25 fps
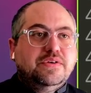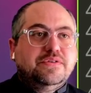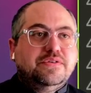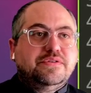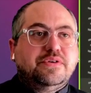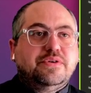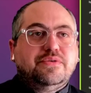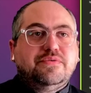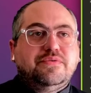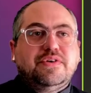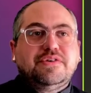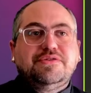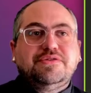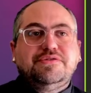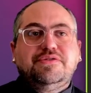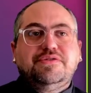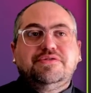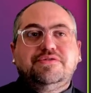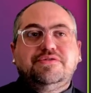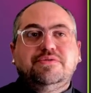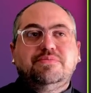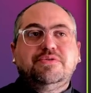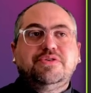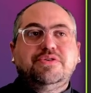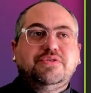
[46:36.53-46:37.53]
So functions are
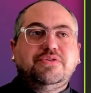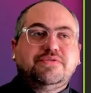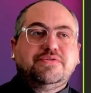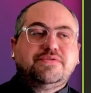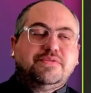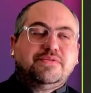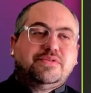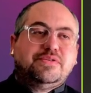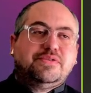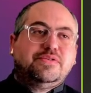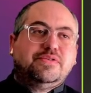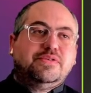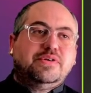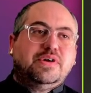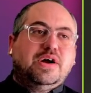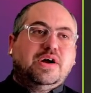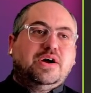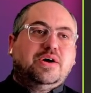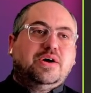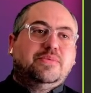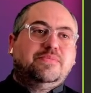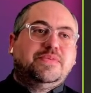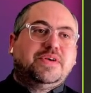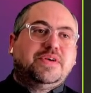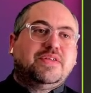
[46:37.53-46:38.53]
super useful.
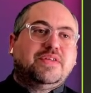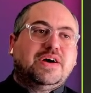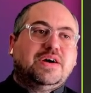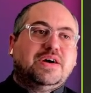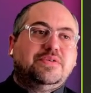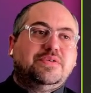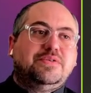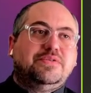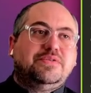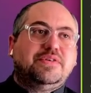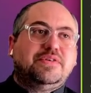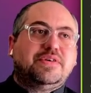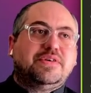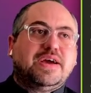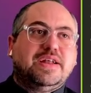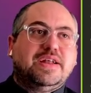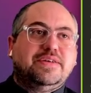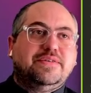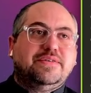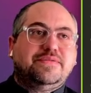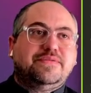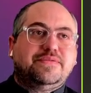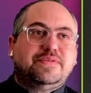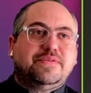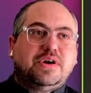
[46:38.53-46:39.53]
They allow you to kind
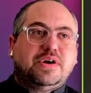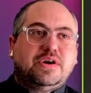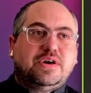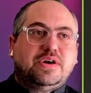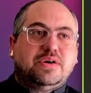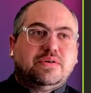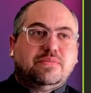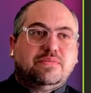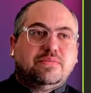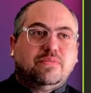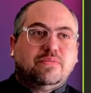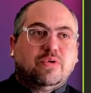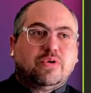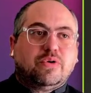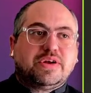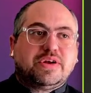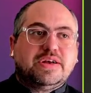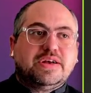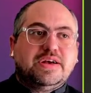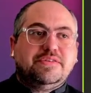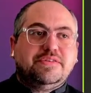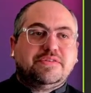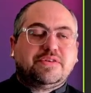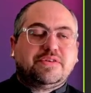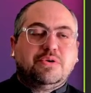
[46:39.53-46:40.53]
of
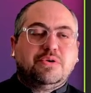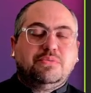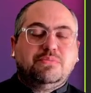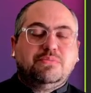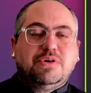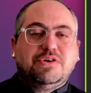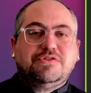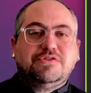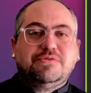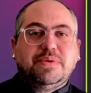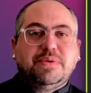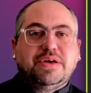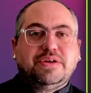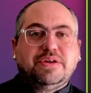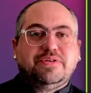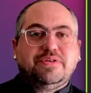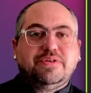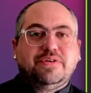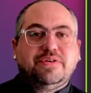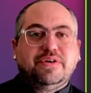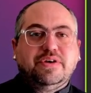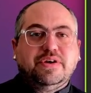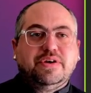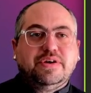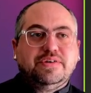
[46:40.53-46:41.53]
organize your code much
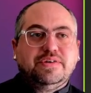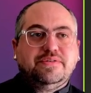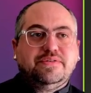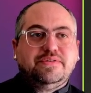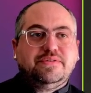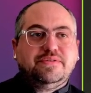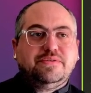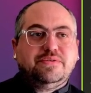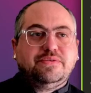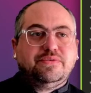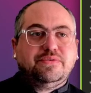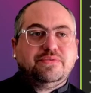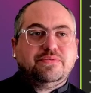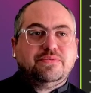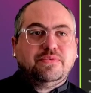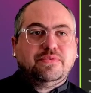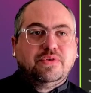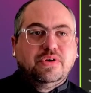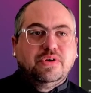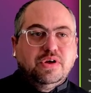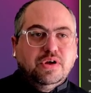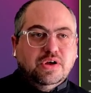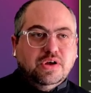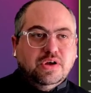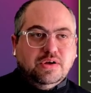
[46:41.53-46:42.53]
better into
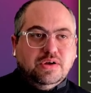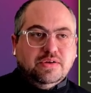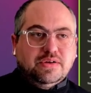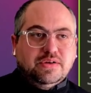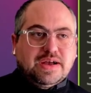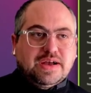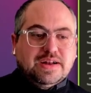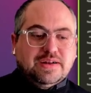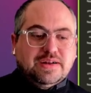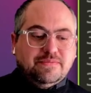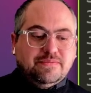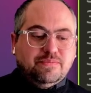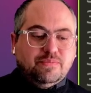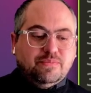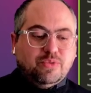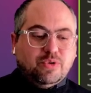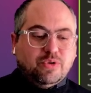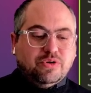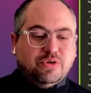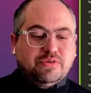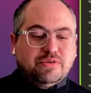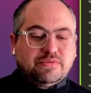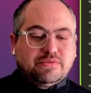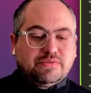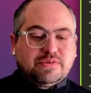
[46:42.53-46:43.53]
kind of
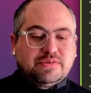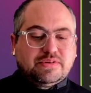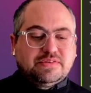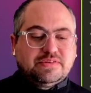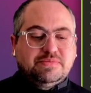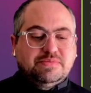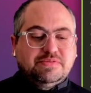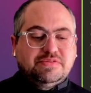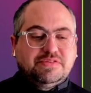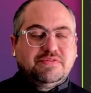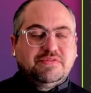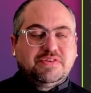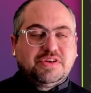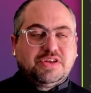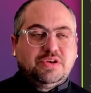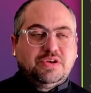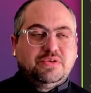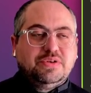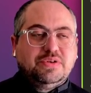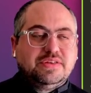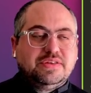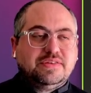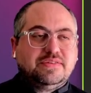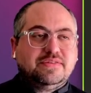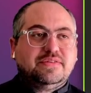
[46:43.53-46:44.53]
more specific
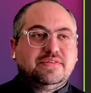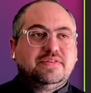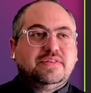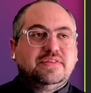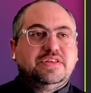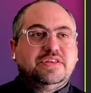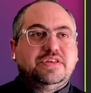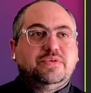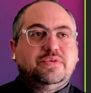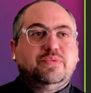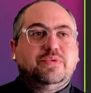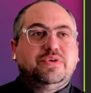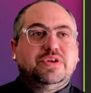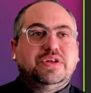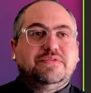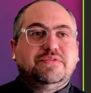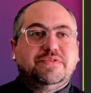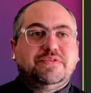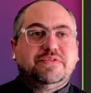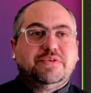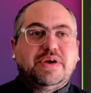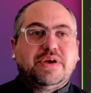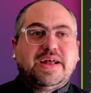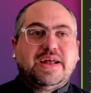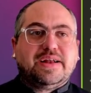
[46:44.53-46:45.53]
units than you would if
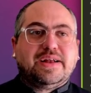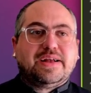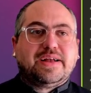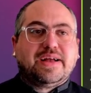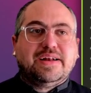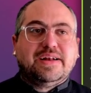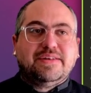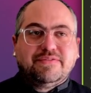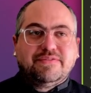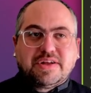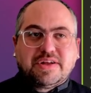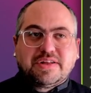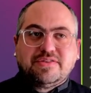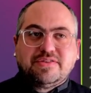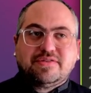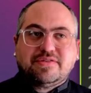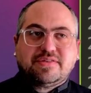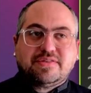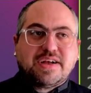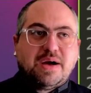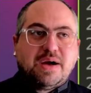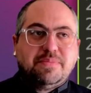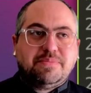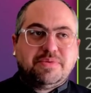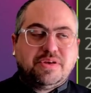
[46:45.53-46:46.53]
you had to kind of like just
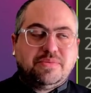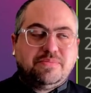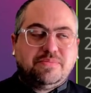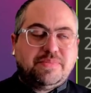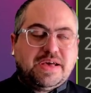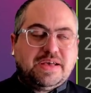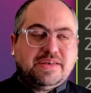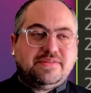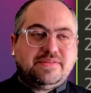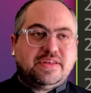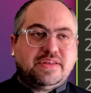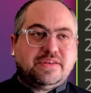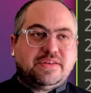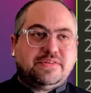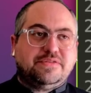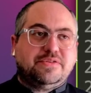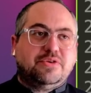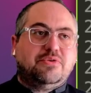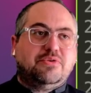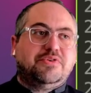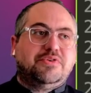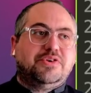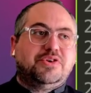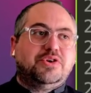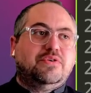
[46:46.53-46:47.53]
copy and paste things
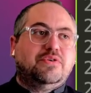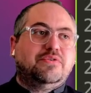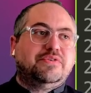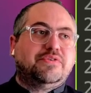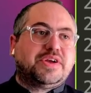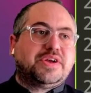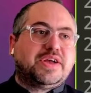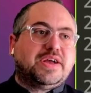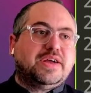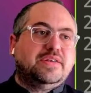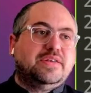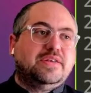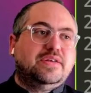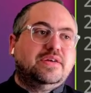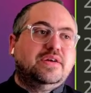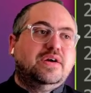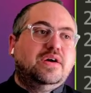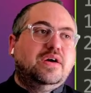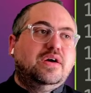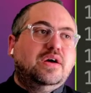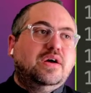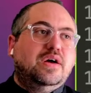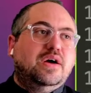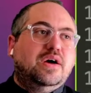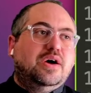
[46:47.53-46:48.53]
over and over again,
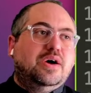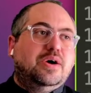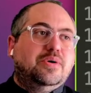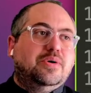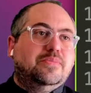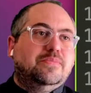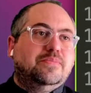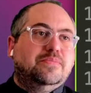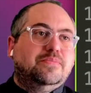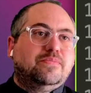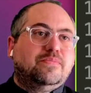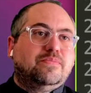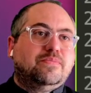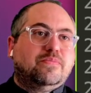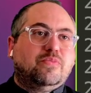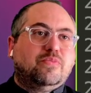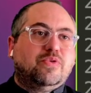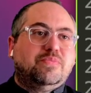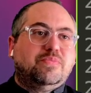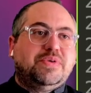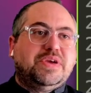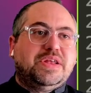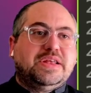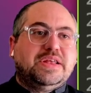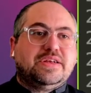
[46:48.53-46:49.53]

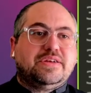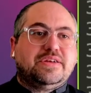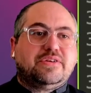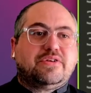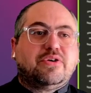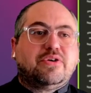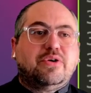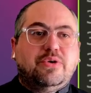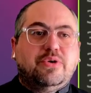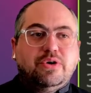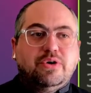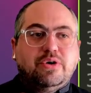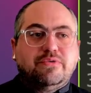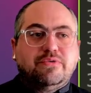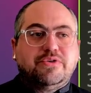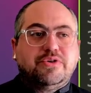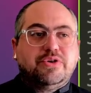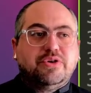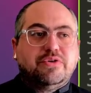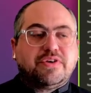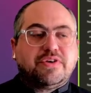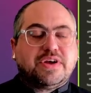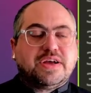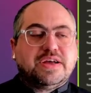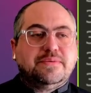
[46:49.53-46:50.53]
repeating your code over and
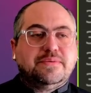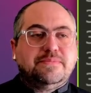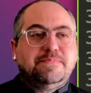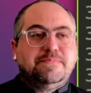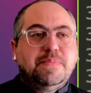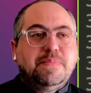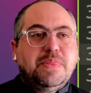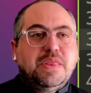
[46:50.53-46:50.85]
over again.